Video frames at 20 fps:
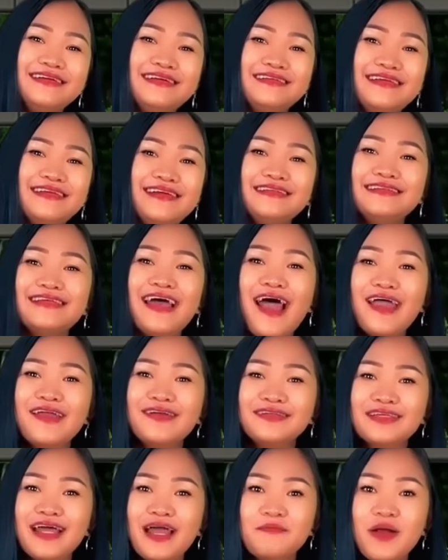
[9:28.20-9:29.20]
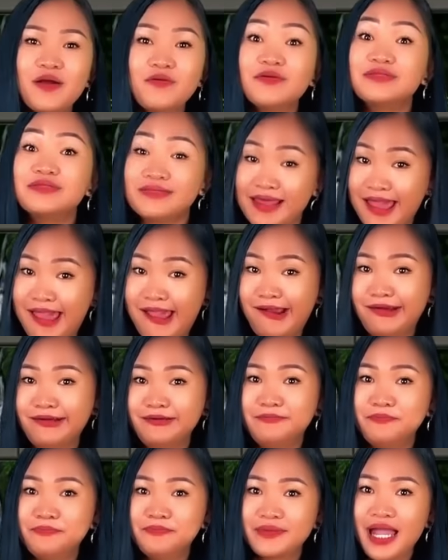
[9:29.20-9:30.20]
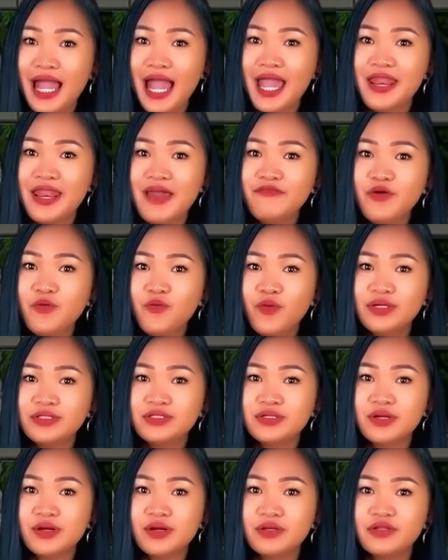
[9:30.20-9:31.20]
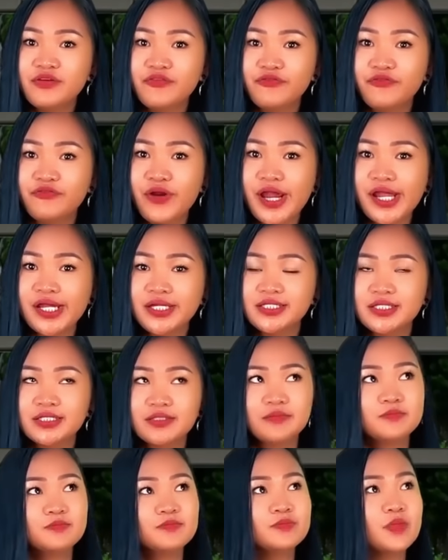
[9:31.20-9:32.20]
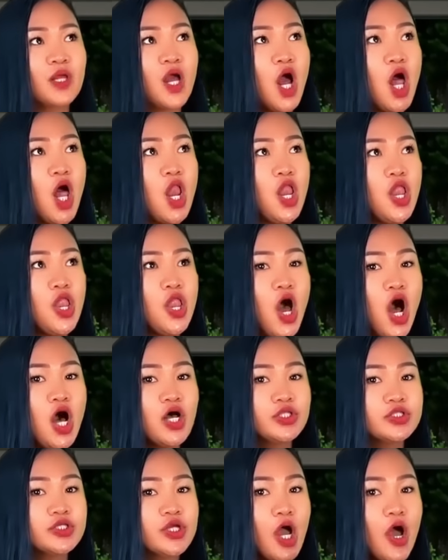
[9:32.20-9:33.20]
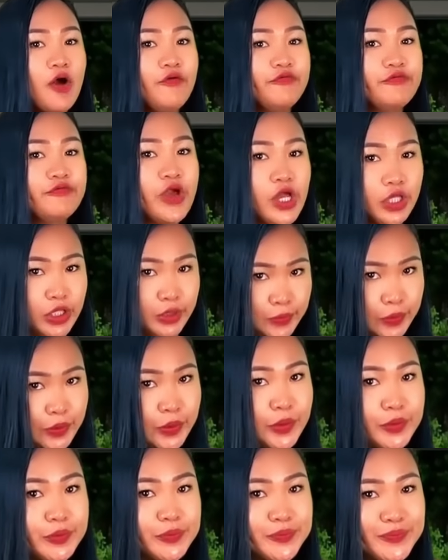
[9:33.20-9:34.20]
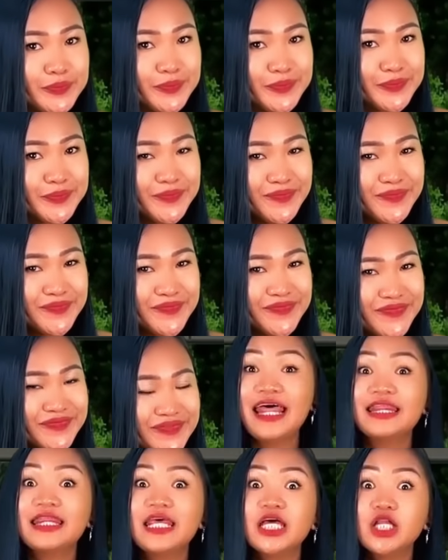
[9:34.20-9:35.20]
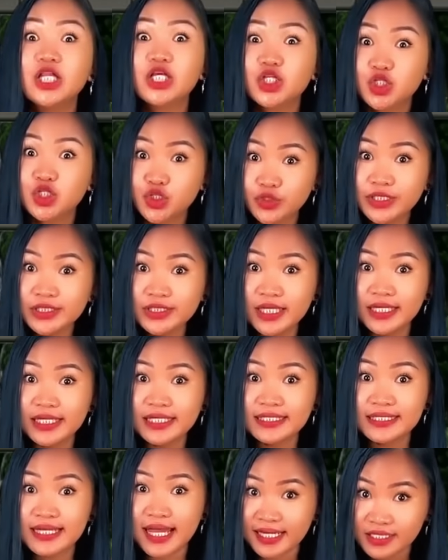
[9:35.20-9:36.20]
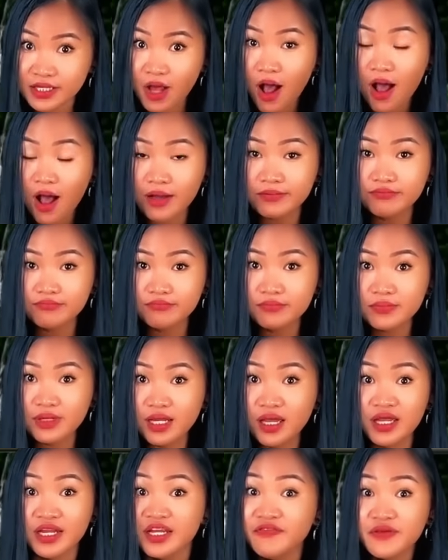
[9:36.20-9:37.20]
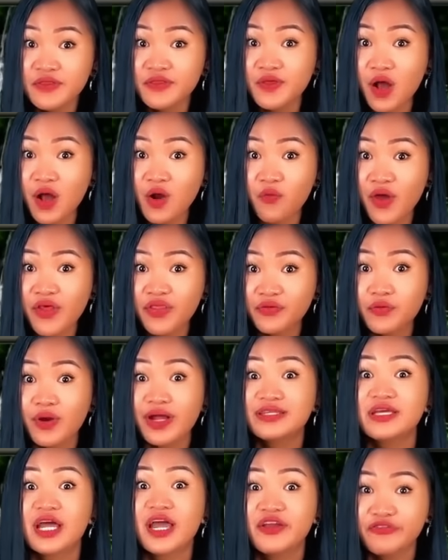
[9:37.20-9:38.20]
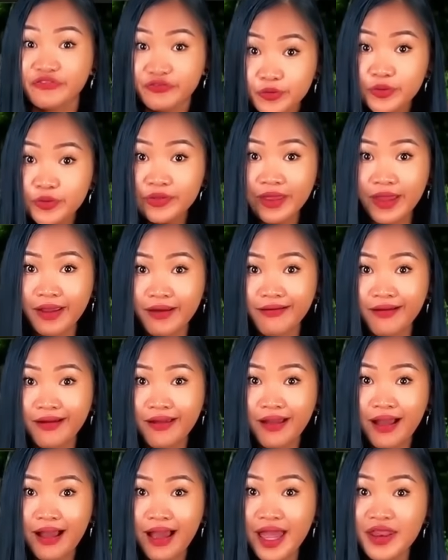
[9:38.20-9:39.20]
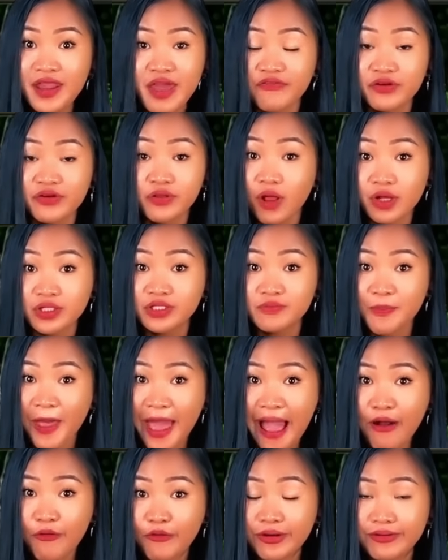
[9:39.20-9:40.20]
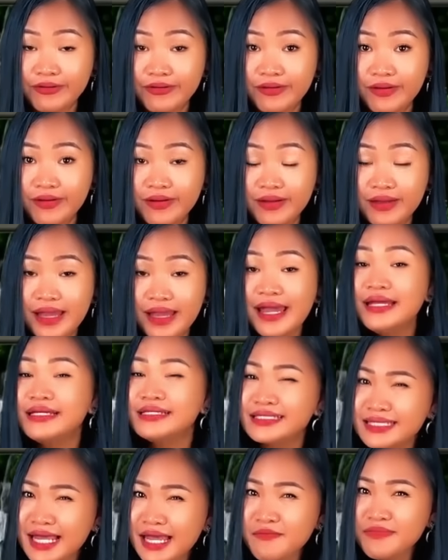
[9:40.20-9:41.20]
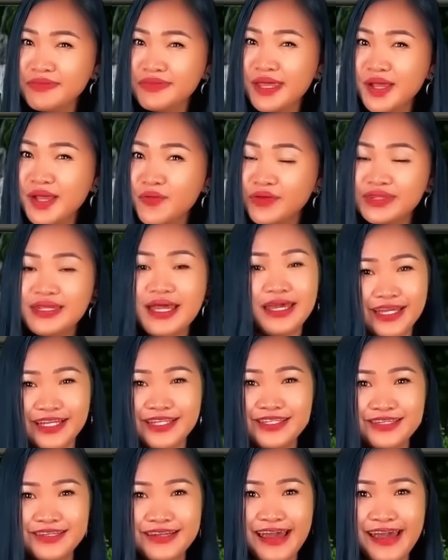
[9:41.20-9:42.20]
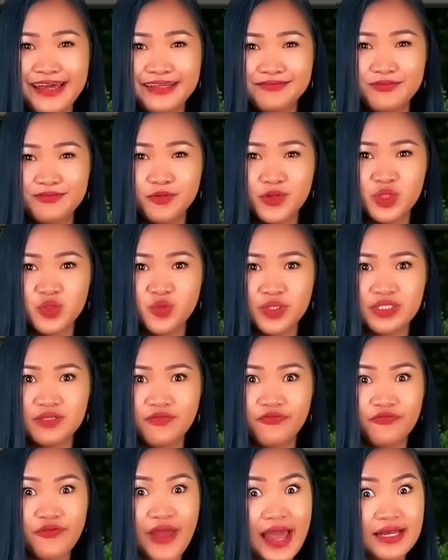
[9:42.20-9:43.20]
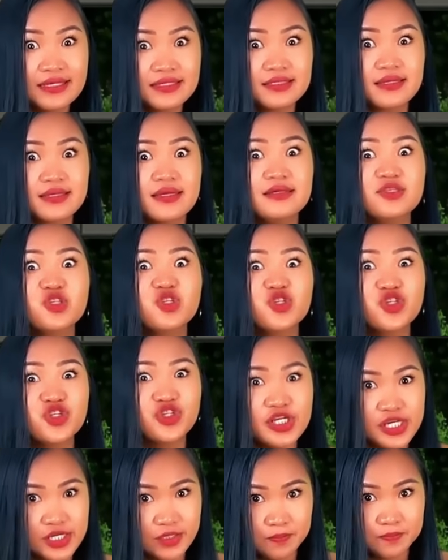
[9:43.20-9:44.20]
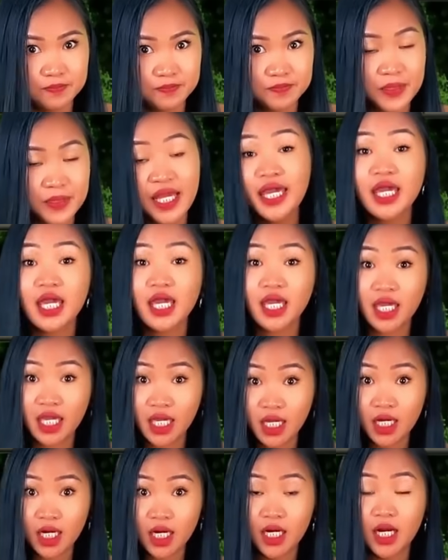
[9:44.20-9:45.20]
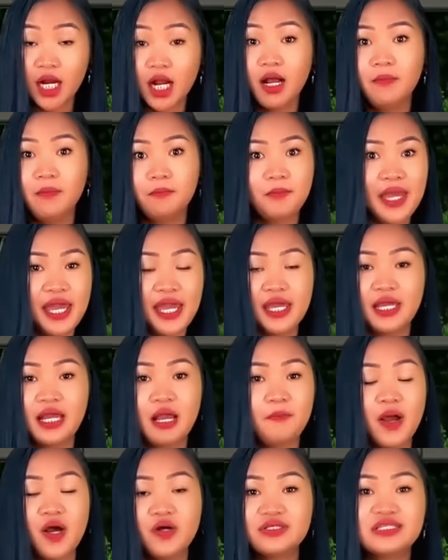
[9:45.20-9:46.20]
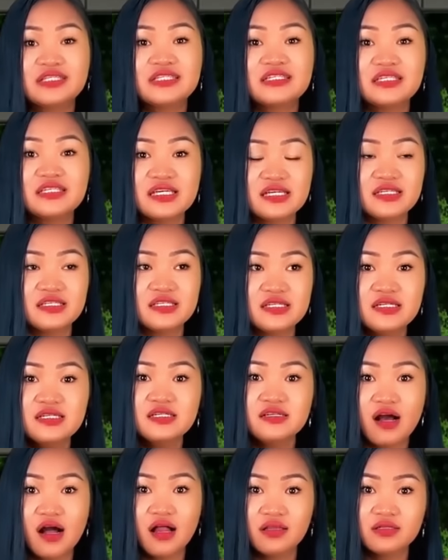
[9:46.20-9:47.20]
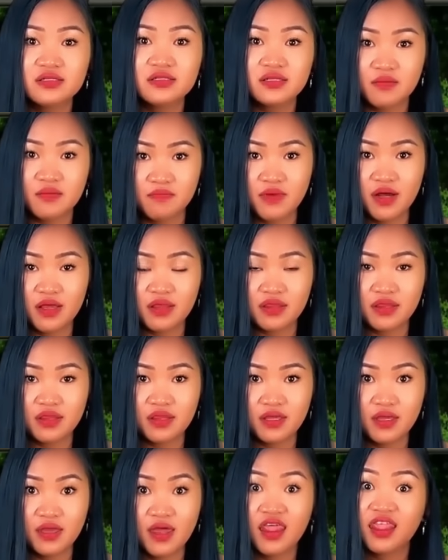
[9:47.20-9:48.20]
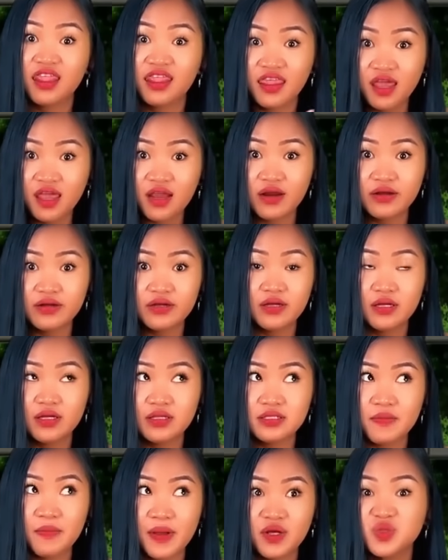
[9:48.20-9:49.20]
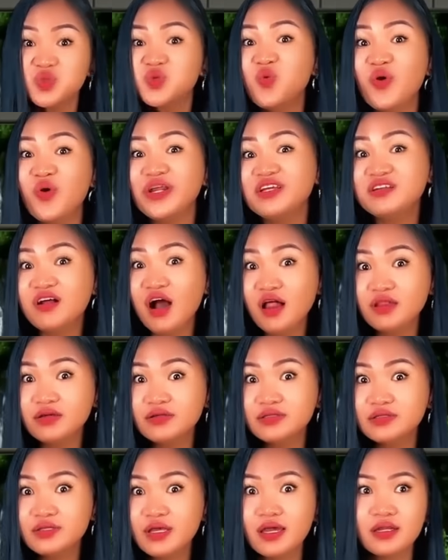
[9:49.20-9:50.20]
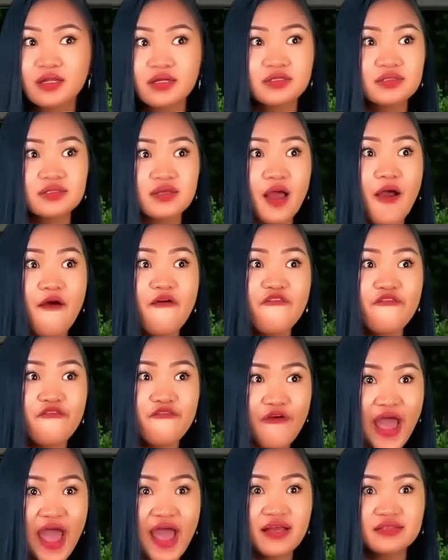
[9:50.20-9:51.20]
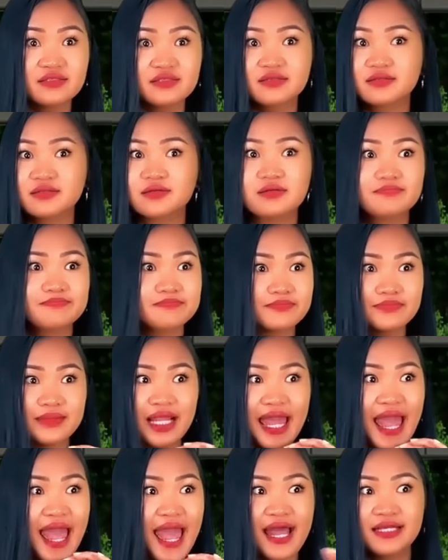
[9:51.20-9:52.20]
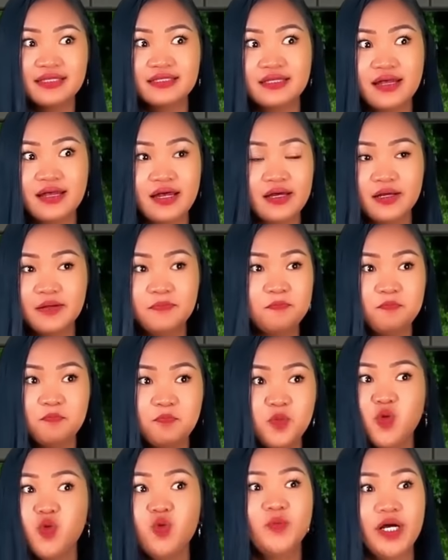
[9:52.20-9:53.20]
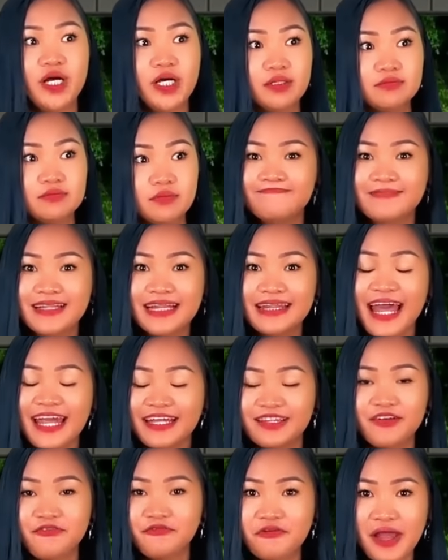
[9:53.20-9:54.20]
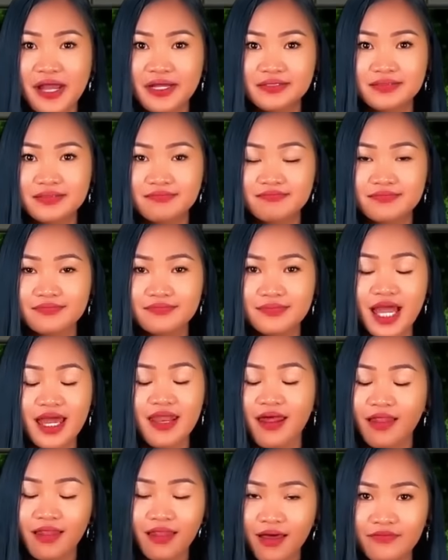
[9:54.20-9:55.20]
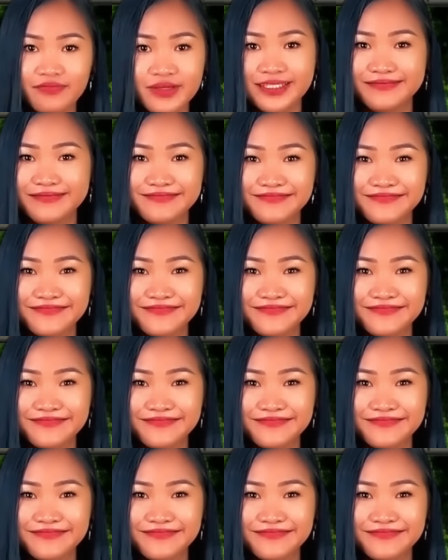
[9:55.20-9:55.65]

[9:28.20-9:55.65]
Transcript: The entire time I was there, I never once heard the phrase, "not available." The electricity stays on, and even though I went through a typhoon there, I never lost power. Same thing with the internet, which was fast and cheap. Here, I'm paying about $60 a month. There, it's about $20, and it's fast as la puma, lightning fast, and I love it.